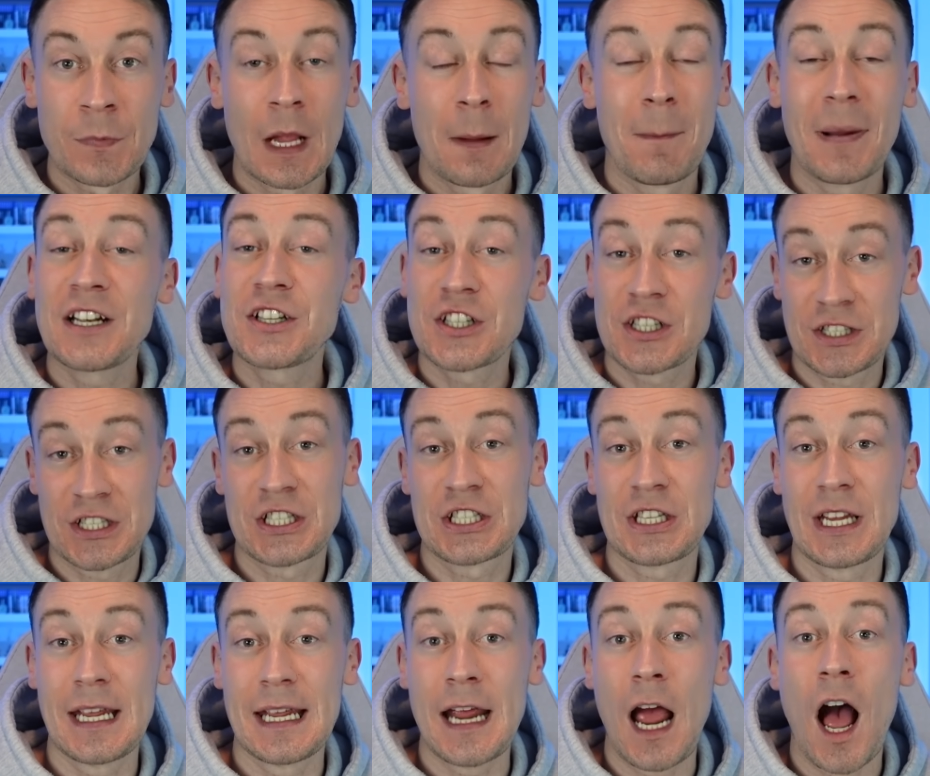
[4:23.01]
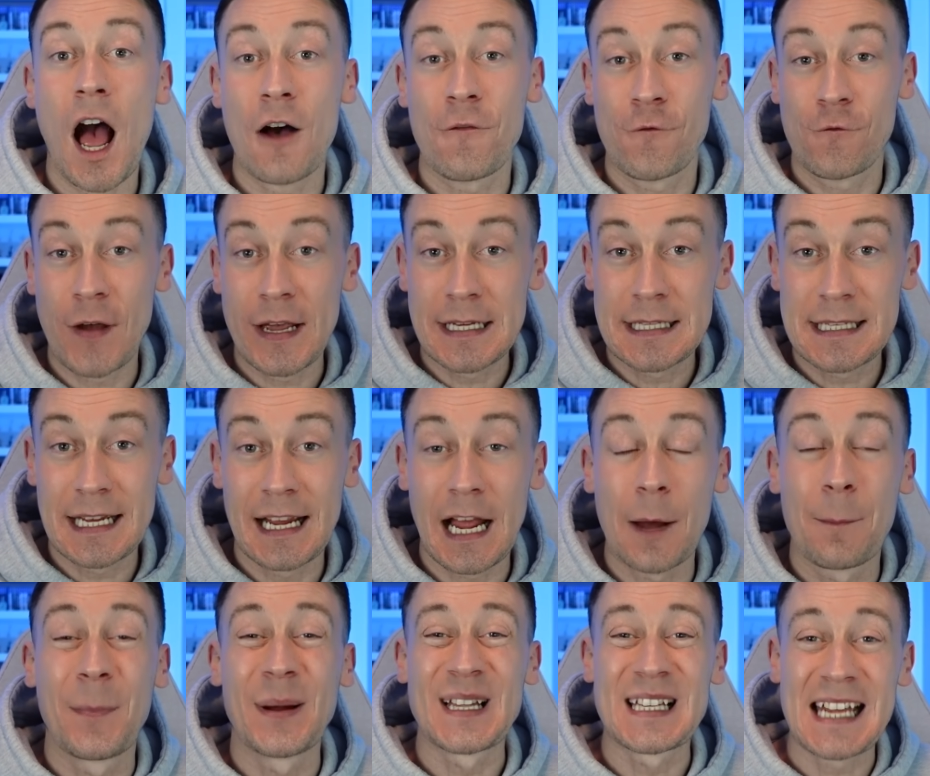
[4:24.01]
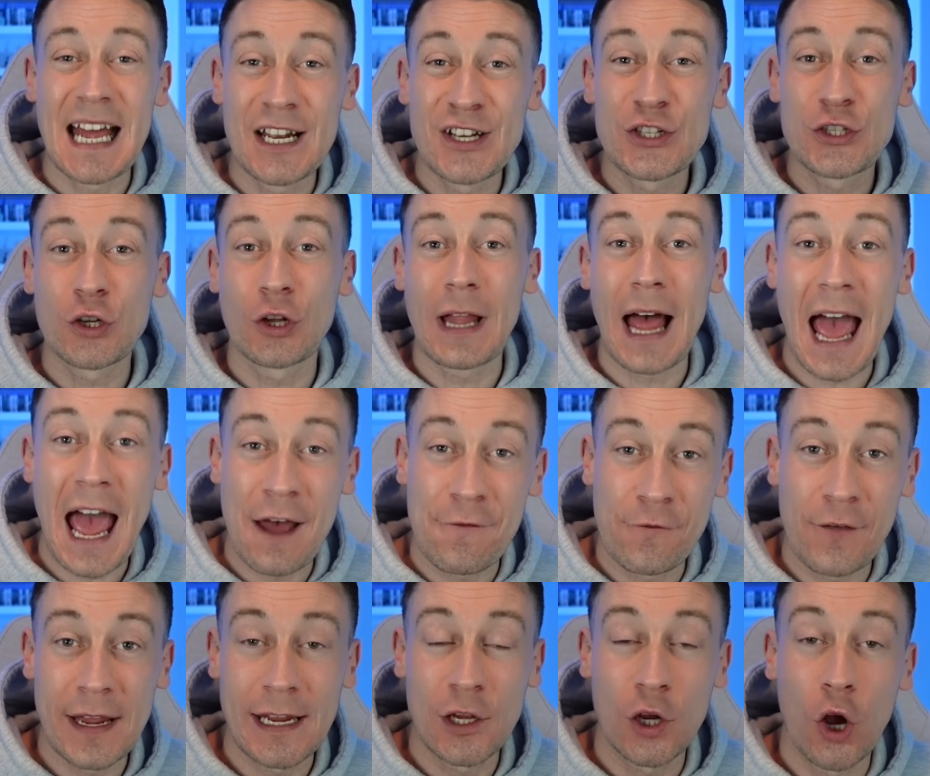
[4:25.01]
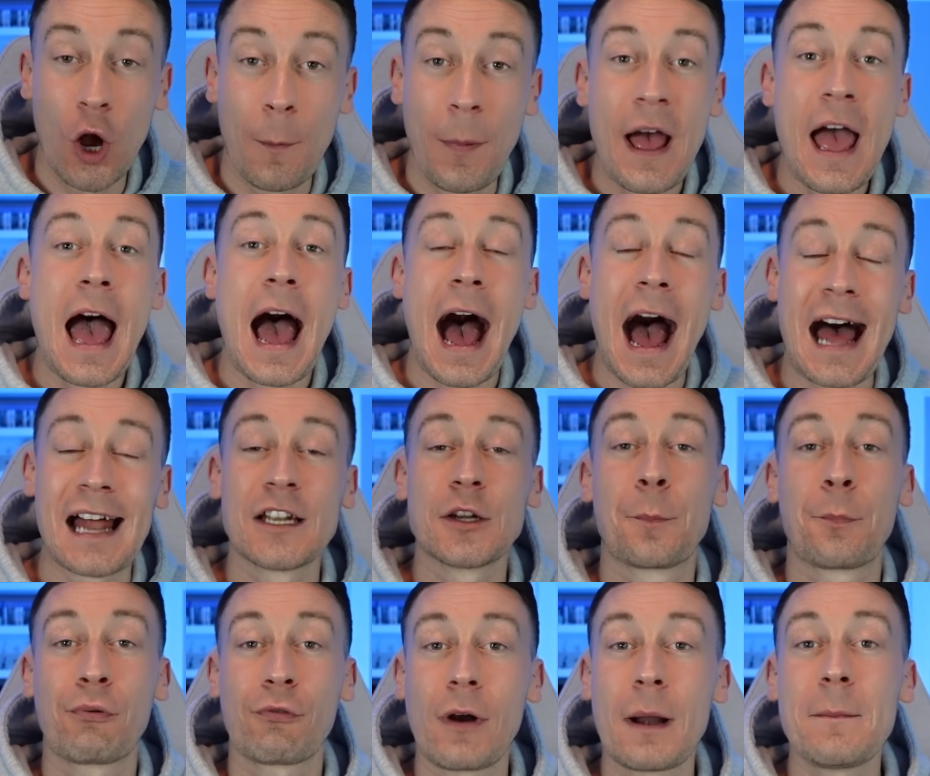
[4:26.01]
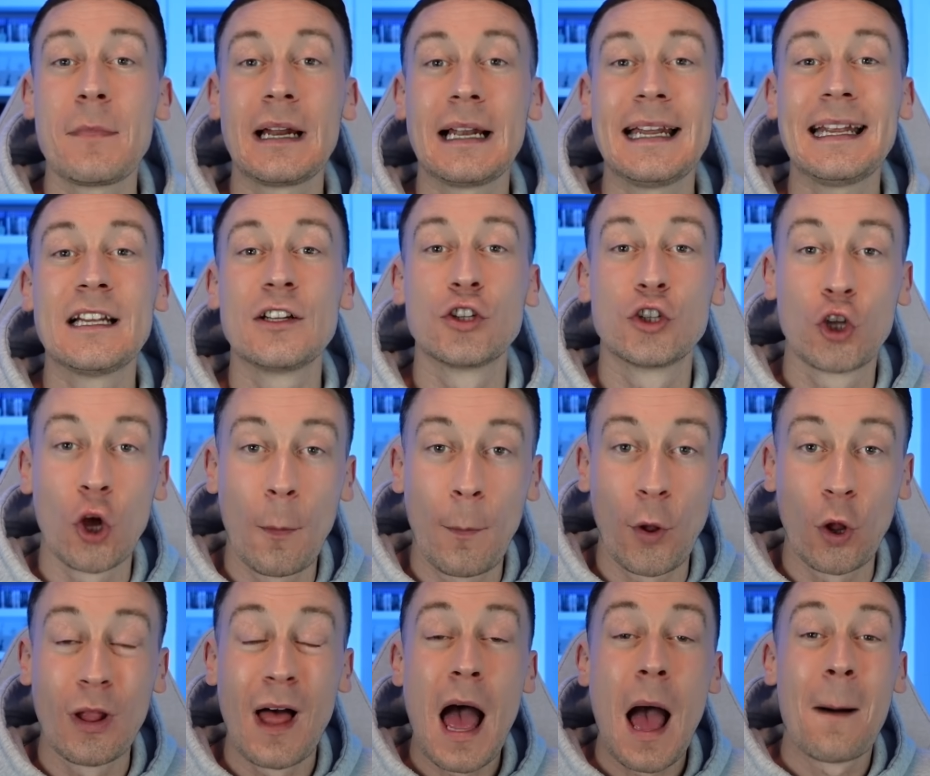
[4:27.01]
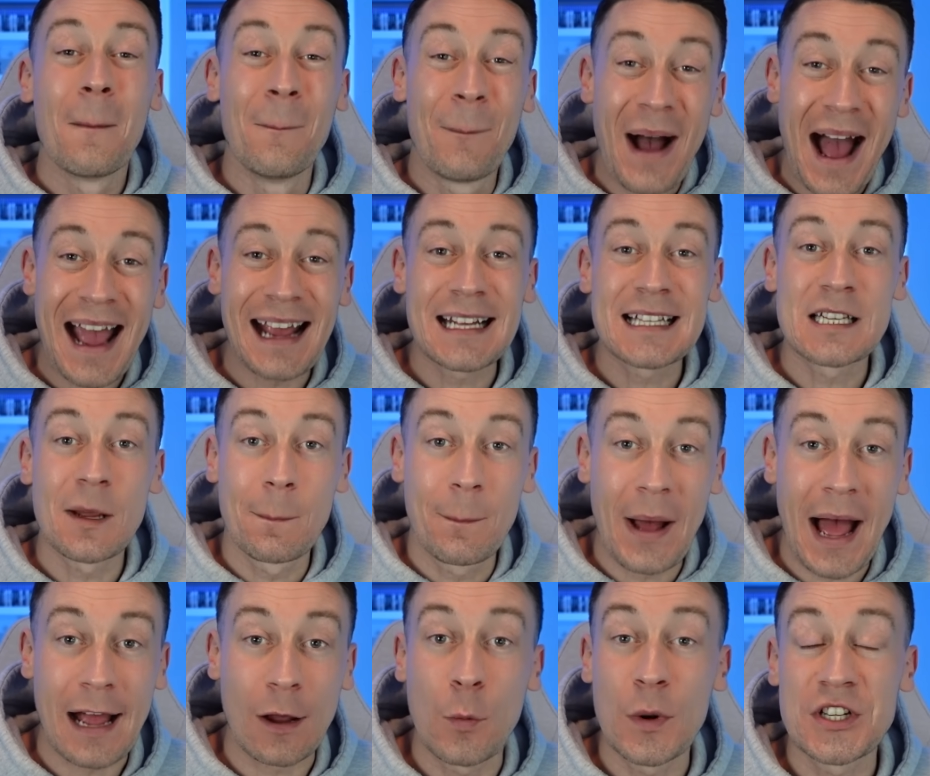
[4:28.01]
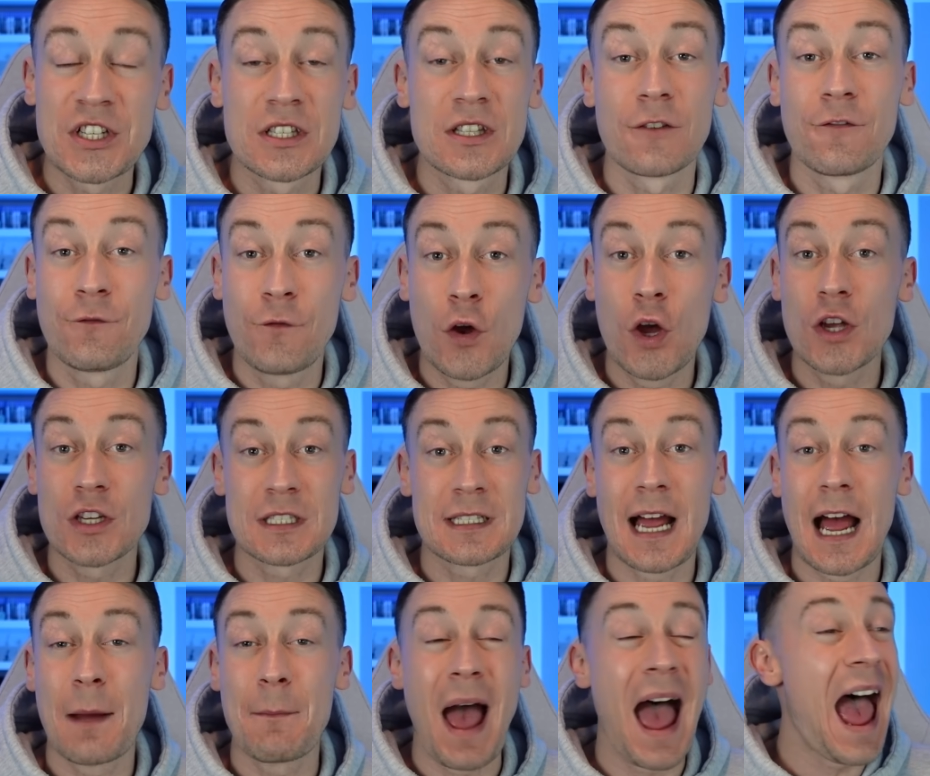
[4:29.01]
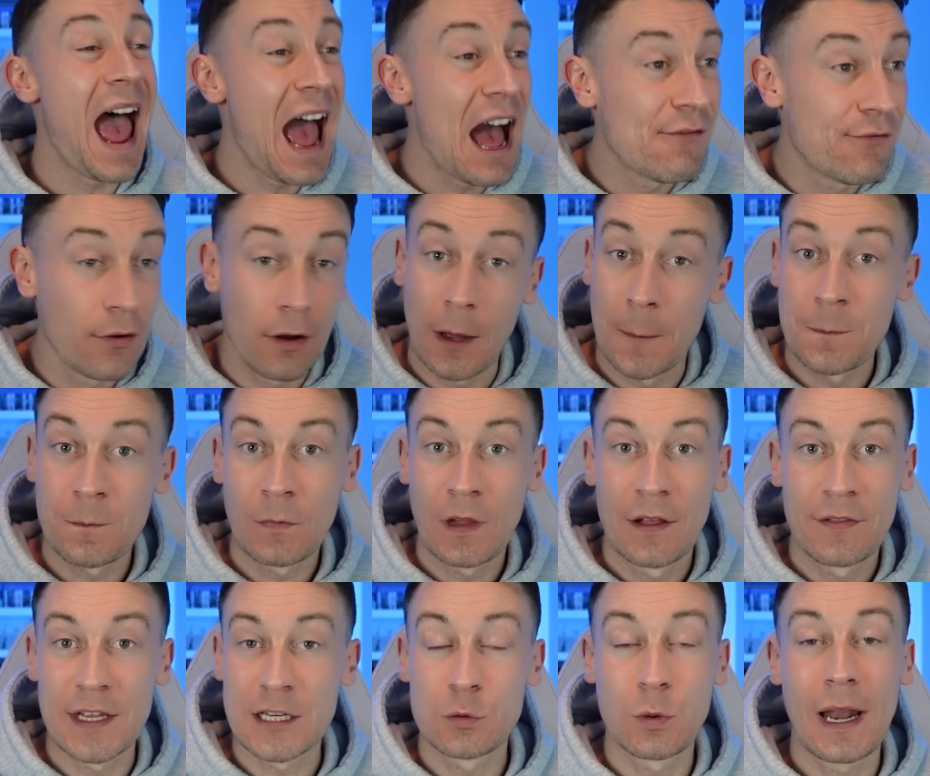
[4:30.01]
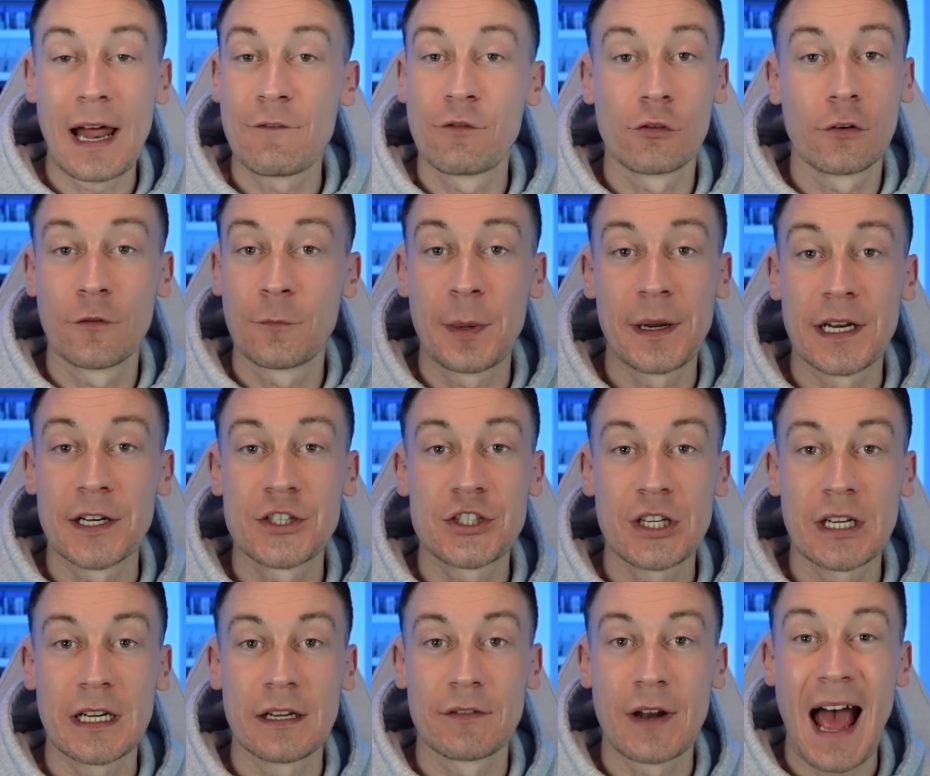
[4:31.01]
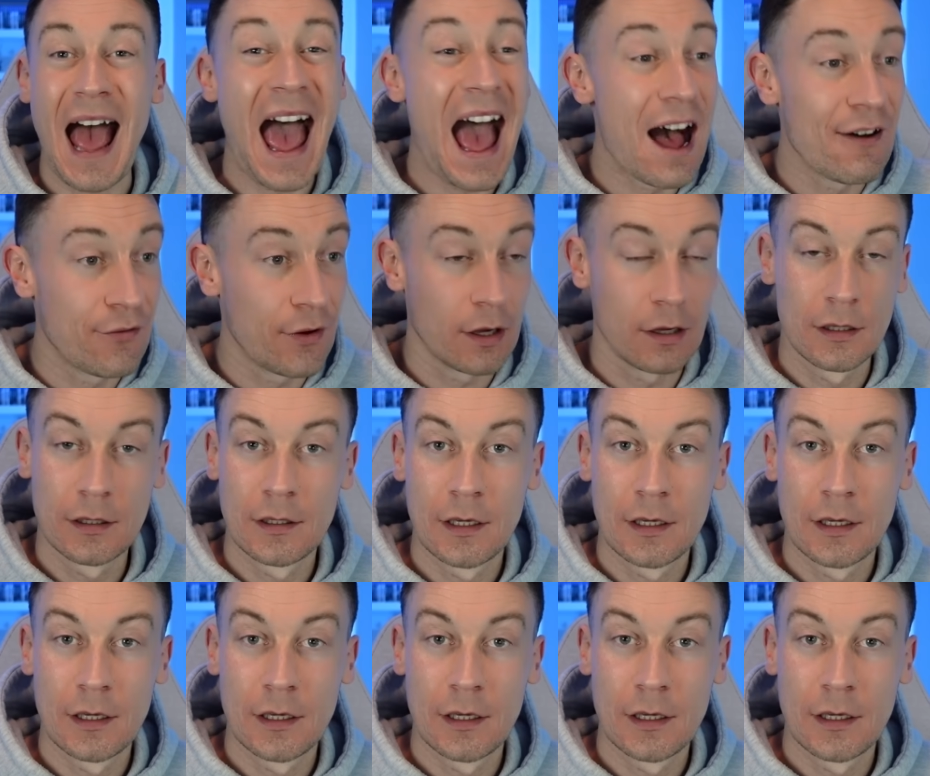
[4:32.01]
Manchester City are facing a potential FA Cup and Premier League double back-to-back, which is the first time ever this will ever have been achieved, ever.